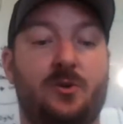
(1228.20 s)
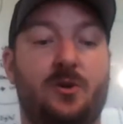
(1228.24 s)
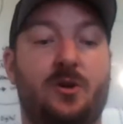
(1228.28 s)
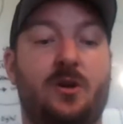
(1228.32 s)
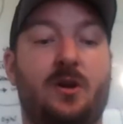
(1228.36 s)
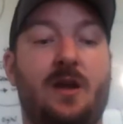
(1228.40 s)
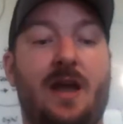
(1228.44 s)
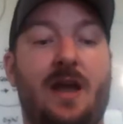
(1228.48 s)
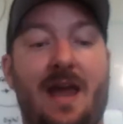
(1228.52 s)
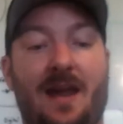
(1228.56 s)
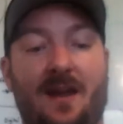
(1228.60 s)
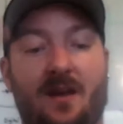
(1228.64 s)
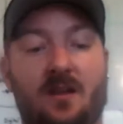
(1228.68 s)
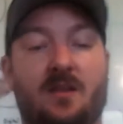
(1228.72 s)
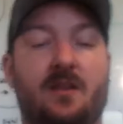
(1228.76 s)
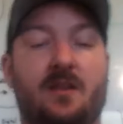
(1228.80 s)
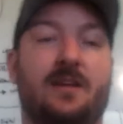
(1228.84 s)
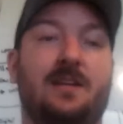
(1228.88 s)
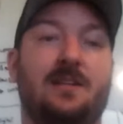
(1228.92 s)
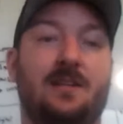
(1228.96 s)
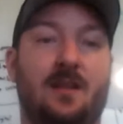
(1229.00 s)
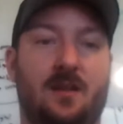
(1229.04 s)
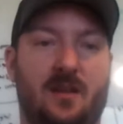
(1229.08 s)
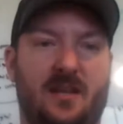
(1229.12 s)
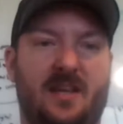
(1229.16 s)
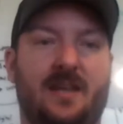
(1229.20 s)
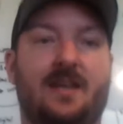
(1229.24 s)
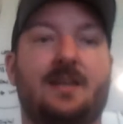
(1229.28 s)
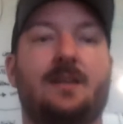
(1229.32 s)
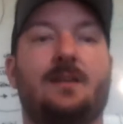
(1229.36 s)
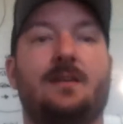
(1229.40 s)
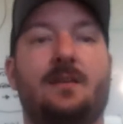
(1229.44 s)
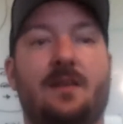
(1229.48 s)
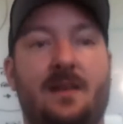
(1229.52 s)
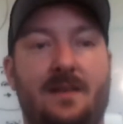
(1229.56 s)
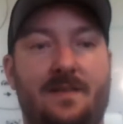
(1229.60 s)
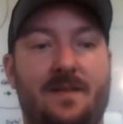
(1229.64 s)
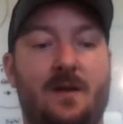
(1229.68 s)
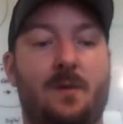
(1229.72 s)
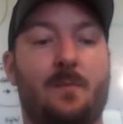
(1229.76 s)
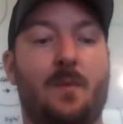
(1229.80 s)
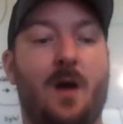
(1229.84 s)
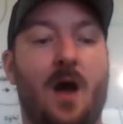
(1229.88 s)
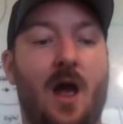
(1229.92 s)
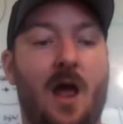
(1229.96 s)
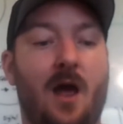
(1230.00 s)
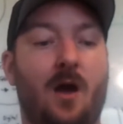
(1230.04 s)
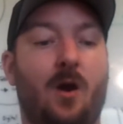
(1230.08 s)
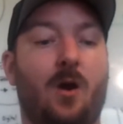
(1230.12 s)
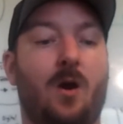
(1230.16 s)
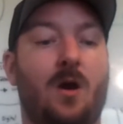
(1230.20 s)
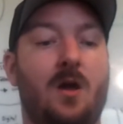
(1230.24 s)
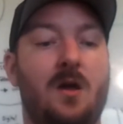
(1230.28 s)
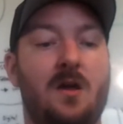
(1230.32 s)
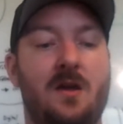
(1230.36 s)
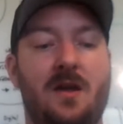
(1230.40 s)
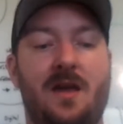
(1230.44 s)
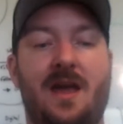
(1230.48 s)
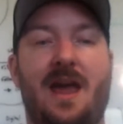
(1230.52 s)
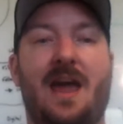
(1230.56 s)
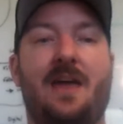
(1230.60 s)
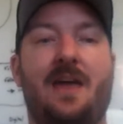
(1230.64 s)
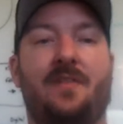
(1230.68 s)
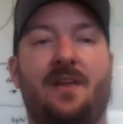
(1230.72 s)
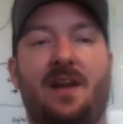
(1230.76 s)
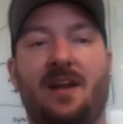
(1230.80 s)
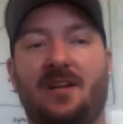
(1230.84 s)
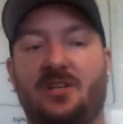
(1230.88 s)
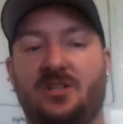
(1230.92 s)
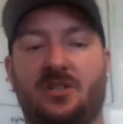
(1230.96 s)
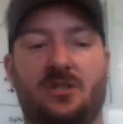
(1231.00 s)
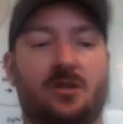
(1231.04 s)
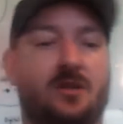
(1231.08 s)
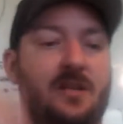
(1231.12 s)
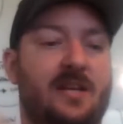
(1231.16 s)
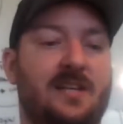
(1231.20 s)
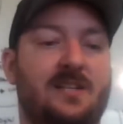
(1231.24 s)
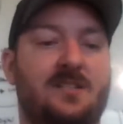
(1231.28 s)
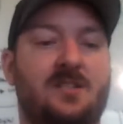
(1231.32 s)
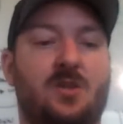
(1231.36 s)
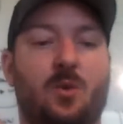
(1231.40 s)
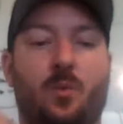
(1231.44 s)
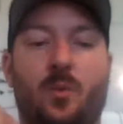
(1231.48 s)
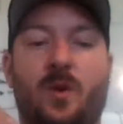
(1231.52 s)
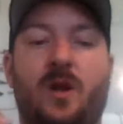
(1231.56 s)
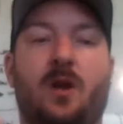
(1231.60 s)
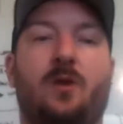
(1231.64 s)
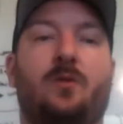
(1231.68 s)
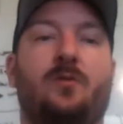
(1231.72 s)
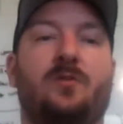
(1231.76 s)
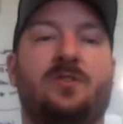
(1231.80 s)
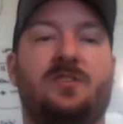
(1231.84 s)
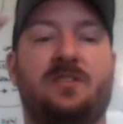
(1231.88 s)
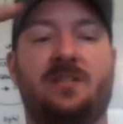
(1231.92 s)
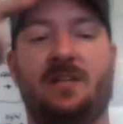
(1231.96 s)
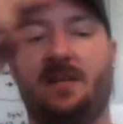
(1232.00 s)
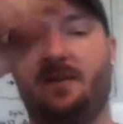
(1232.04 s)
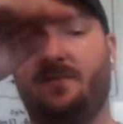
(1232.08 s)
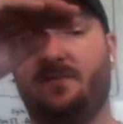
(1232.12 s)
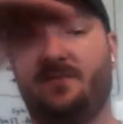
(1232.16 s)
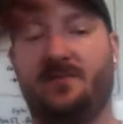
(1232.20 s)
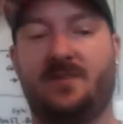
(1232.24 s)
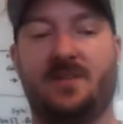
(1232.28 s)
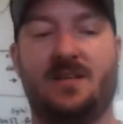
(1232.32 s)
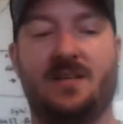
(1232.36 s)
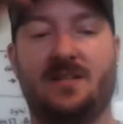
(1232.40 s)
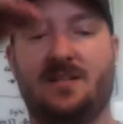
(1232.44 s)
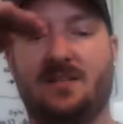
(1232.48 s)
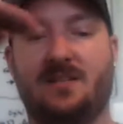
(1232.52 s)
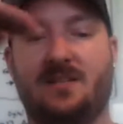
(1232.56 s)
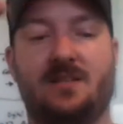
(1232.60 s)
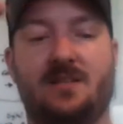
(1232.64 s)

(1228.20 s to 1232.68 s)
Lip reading: tutor and clicking the link in their bio. And then I just list the winner receives this,